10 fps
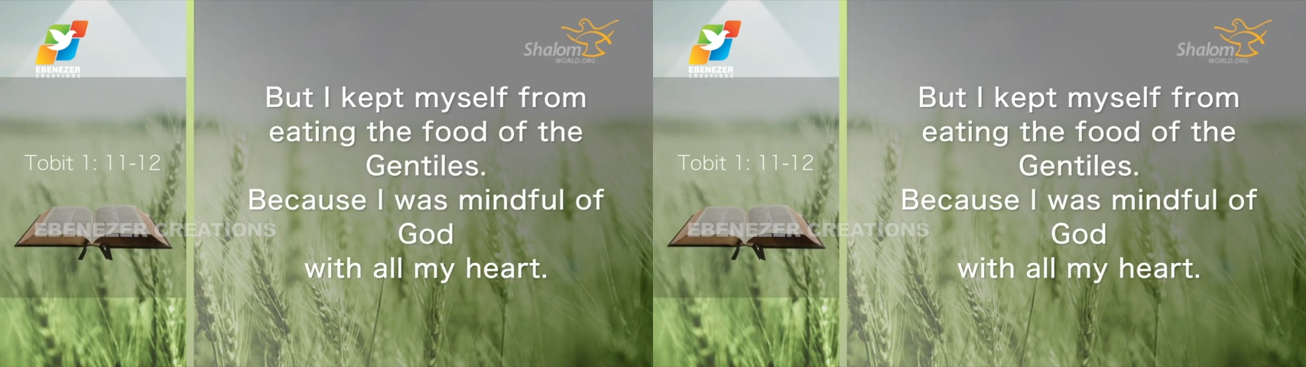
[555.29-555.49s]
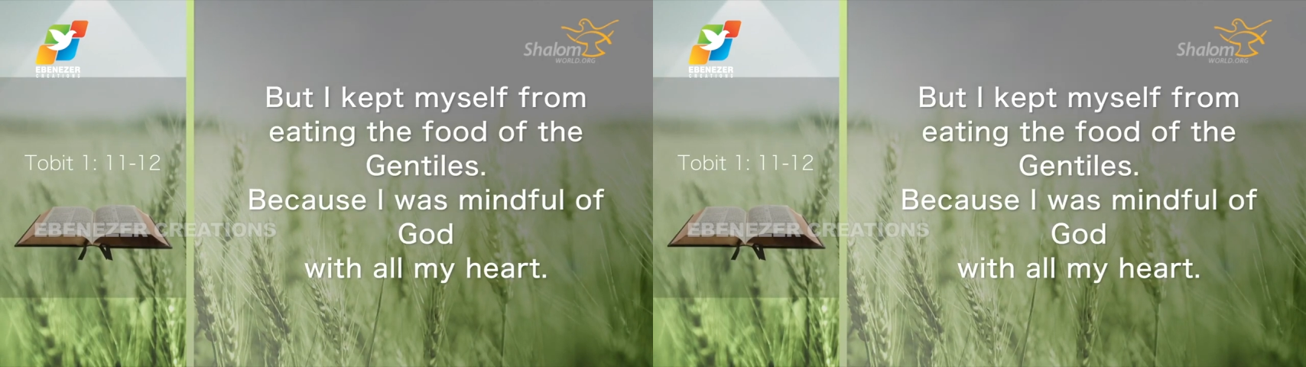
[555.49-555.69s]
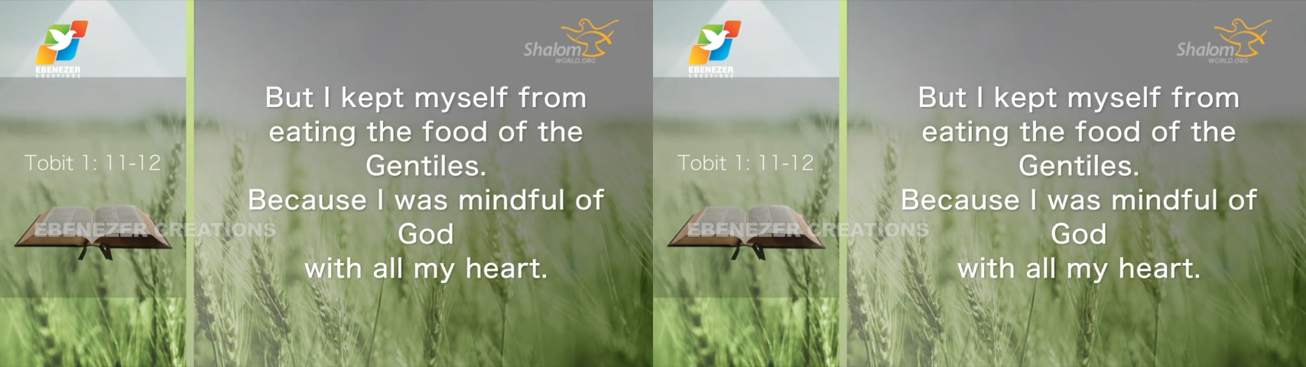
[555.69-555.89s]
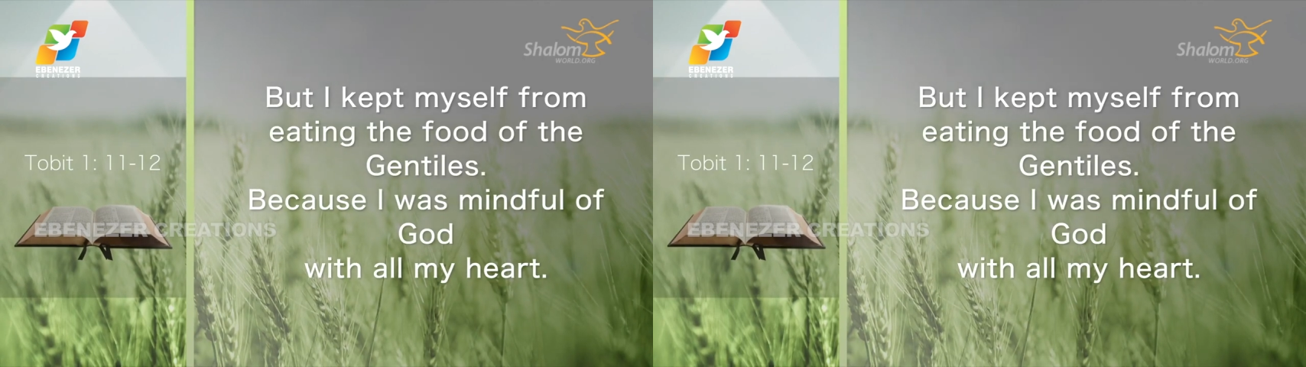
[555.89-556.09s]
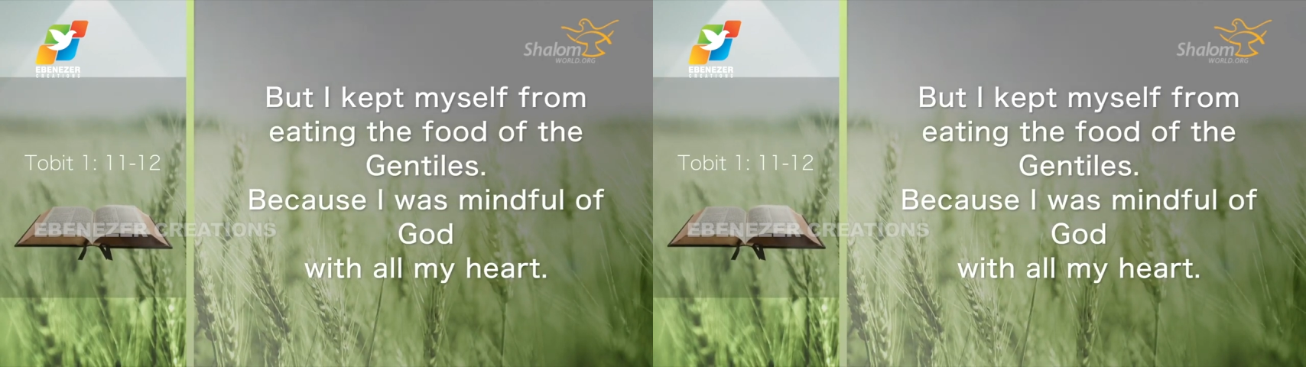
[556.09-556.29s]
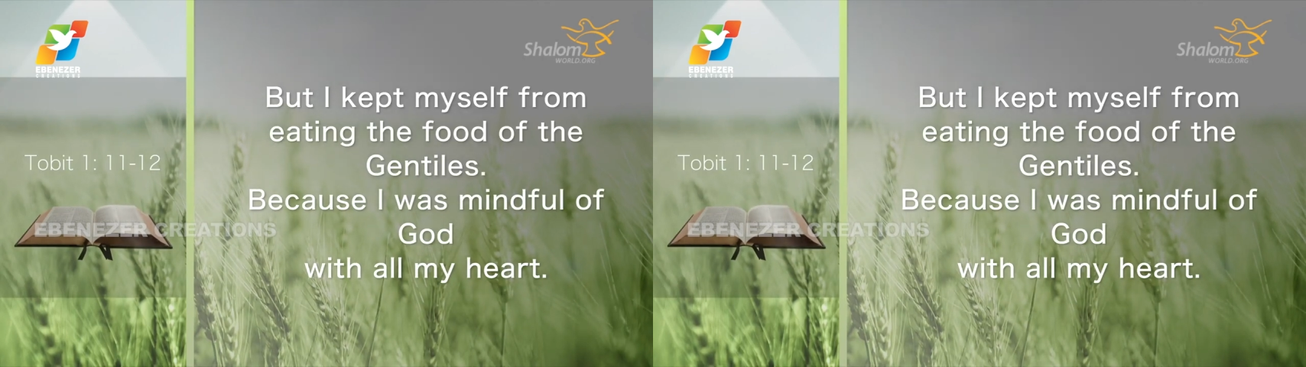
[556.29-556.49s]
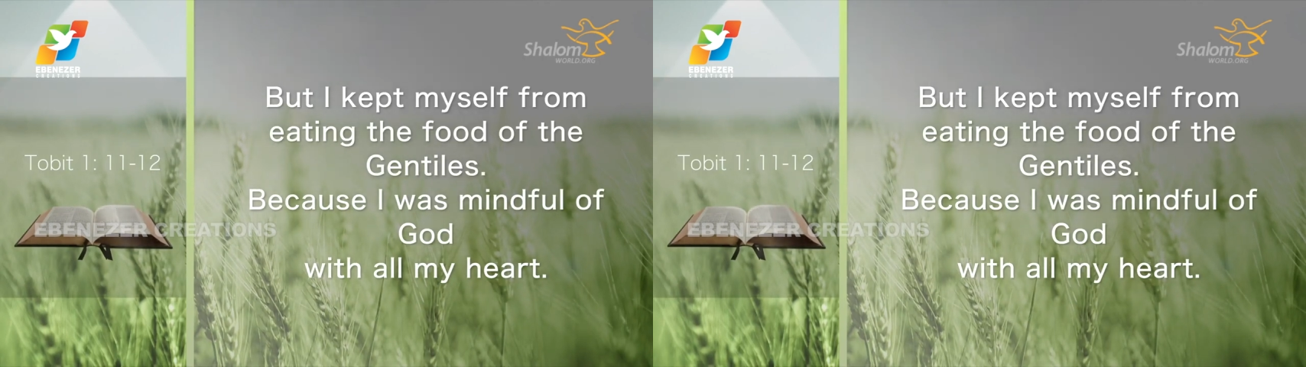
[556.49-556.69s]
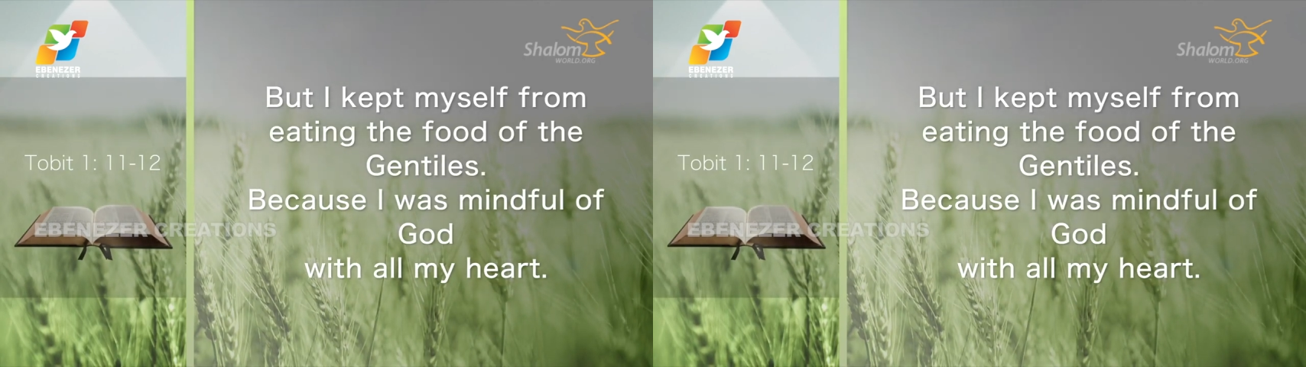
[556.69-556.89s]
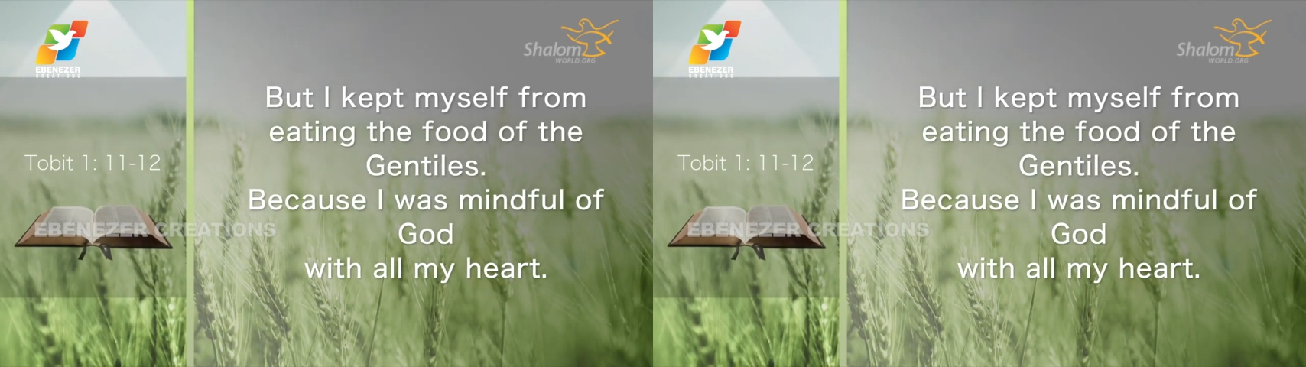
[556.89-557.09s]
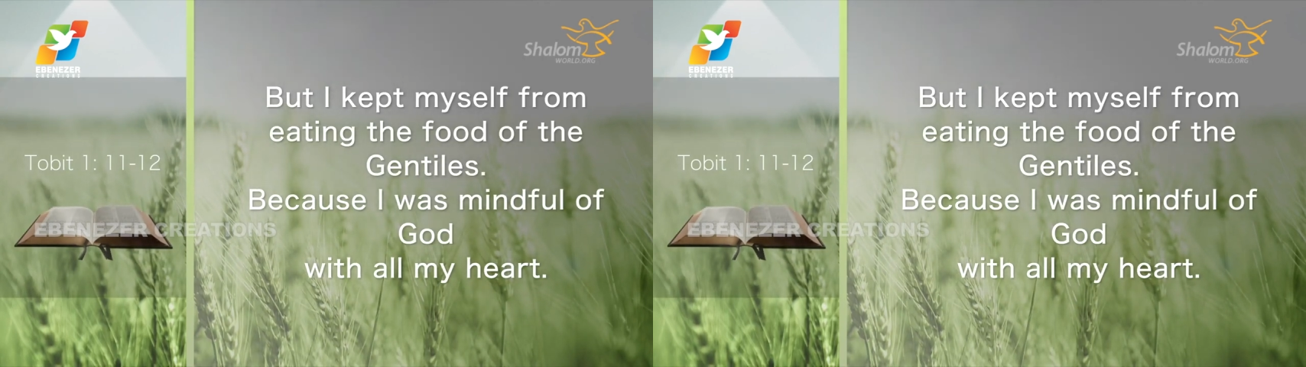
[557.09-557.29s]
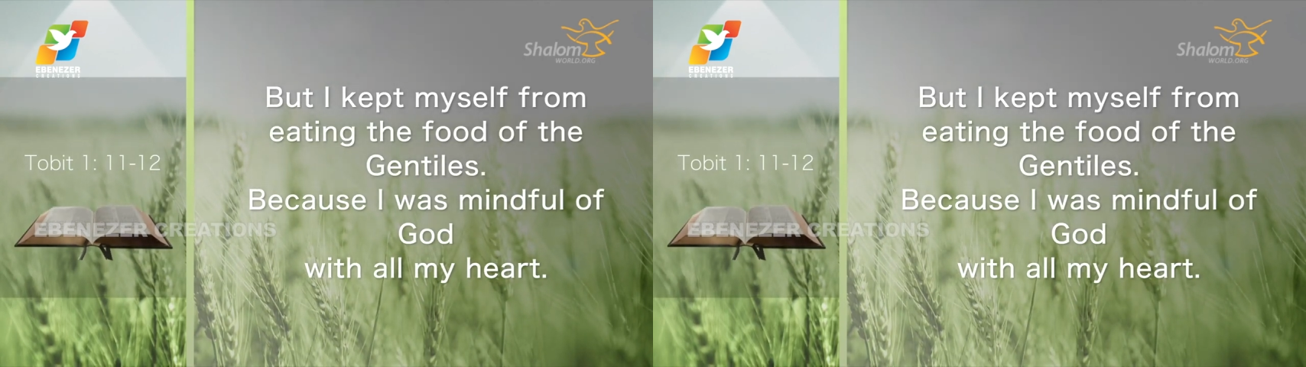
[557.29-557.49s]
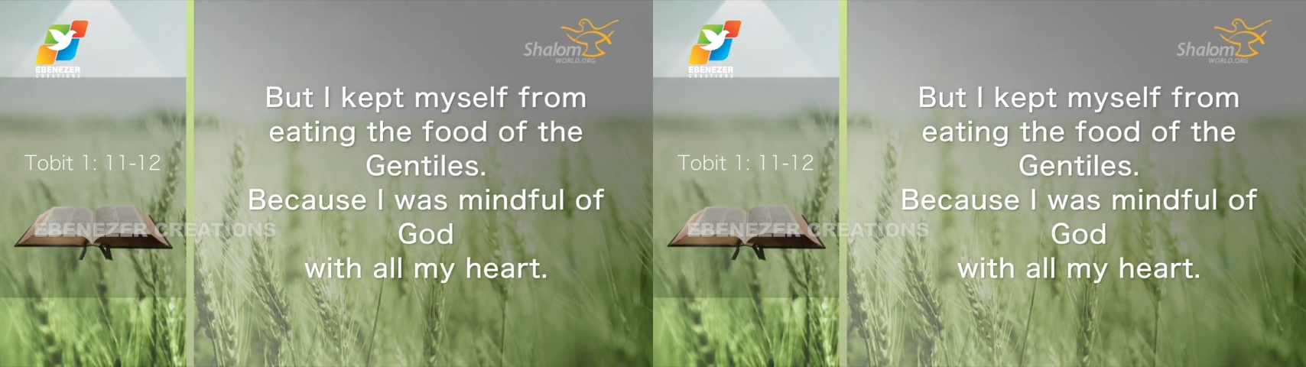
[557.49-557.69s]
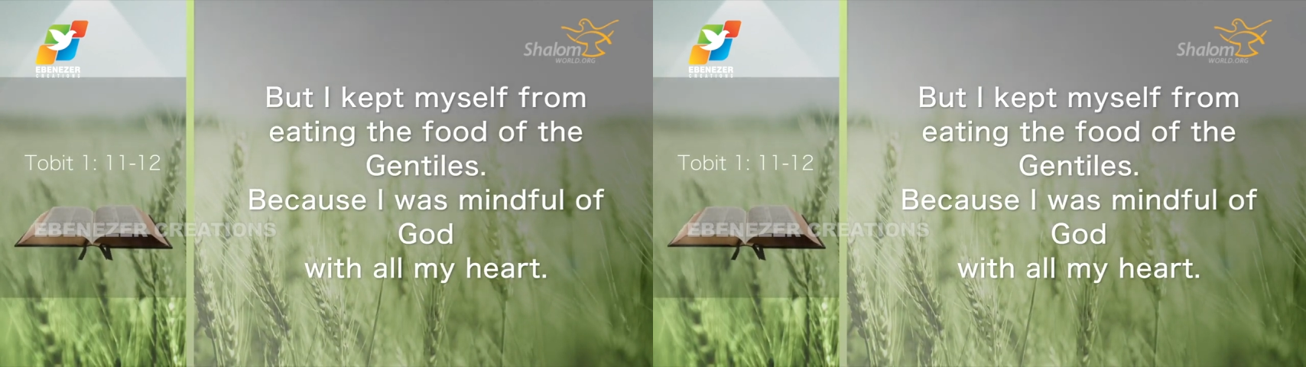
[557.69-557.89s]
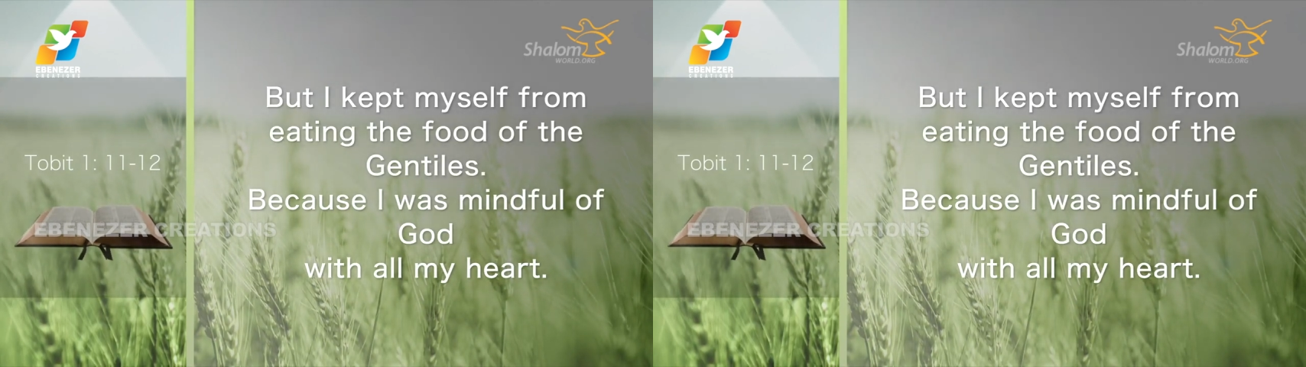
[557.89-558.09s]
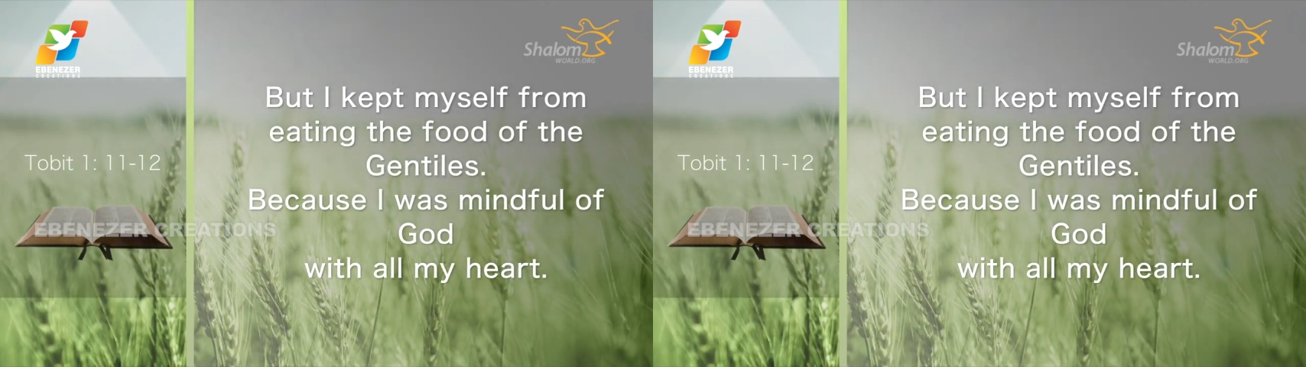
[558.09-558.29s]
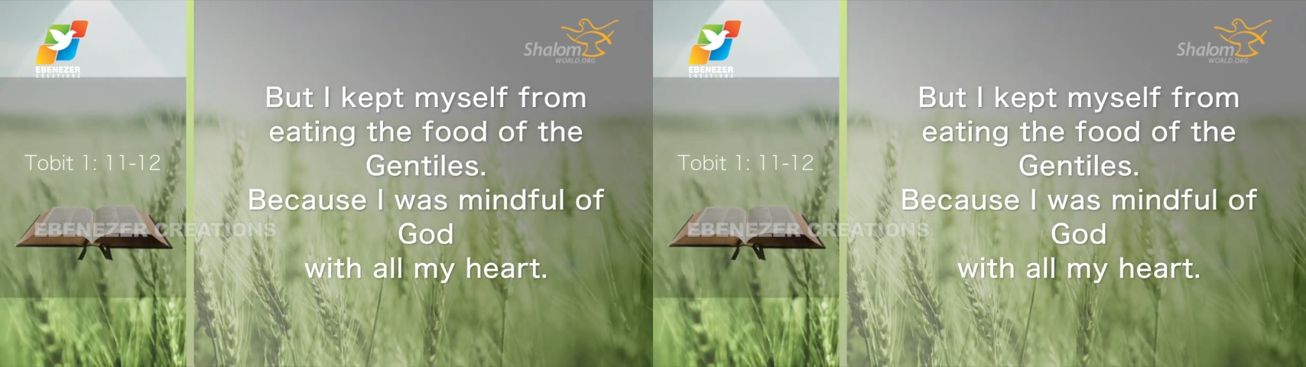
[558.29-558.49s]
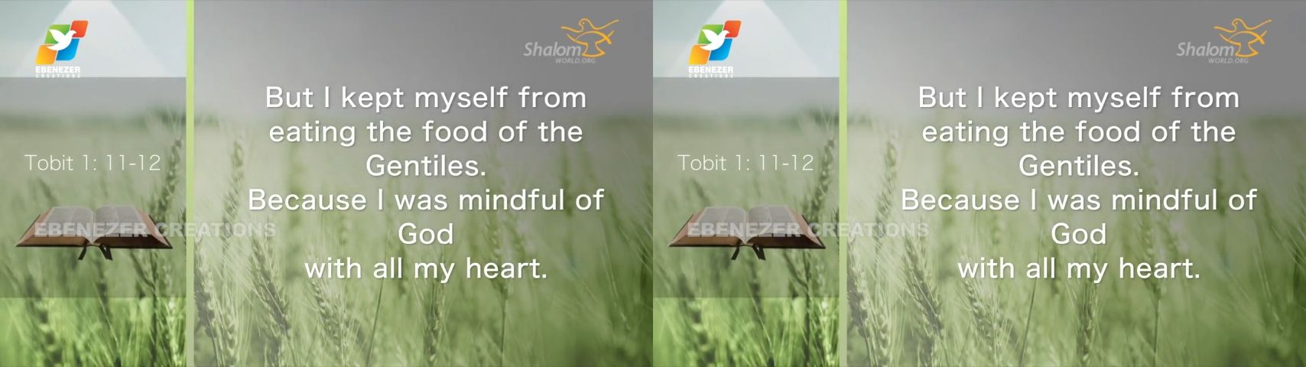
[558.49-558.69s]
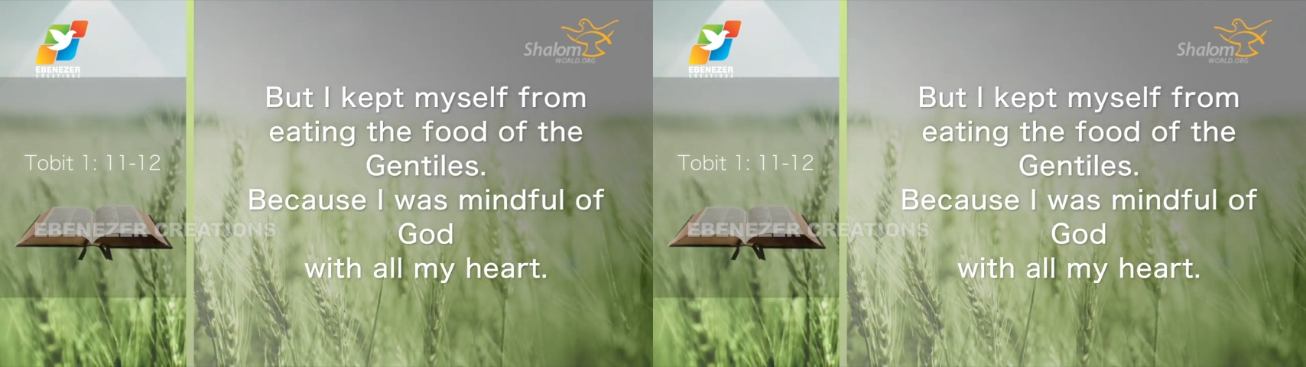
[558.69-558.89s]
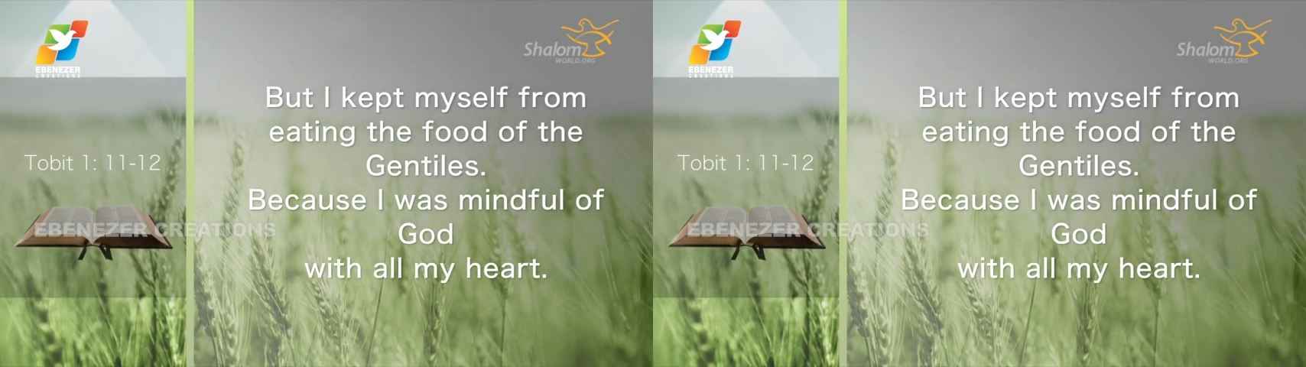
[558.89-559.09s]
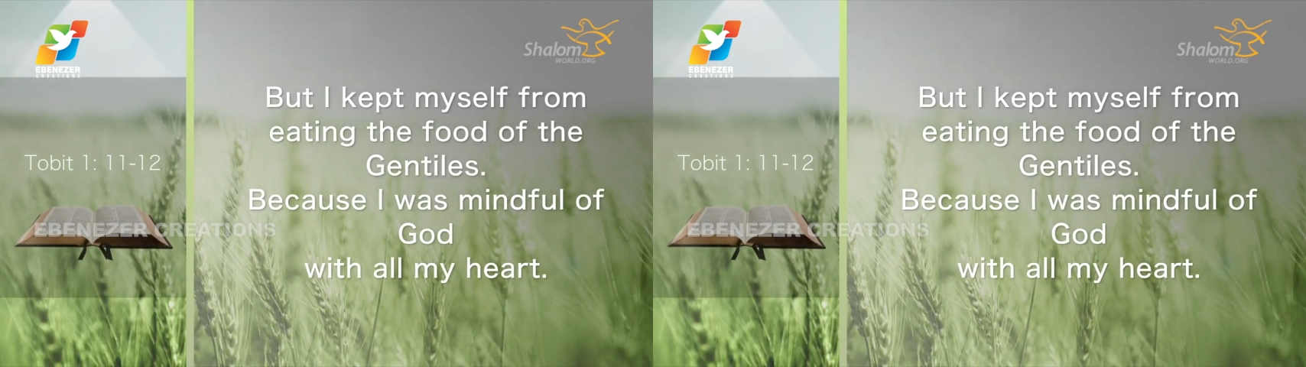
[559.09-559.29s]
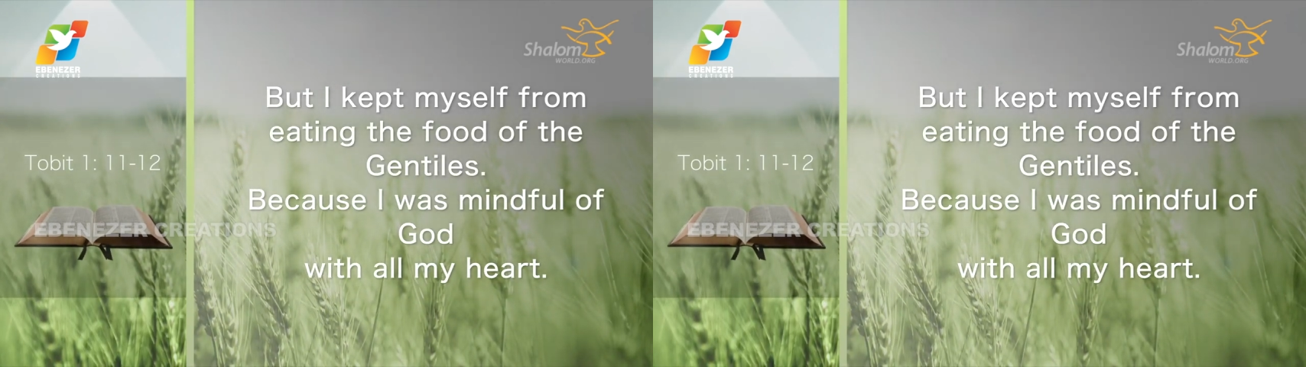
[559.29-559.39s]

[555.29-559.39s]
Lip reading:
[unreadable: no face in view]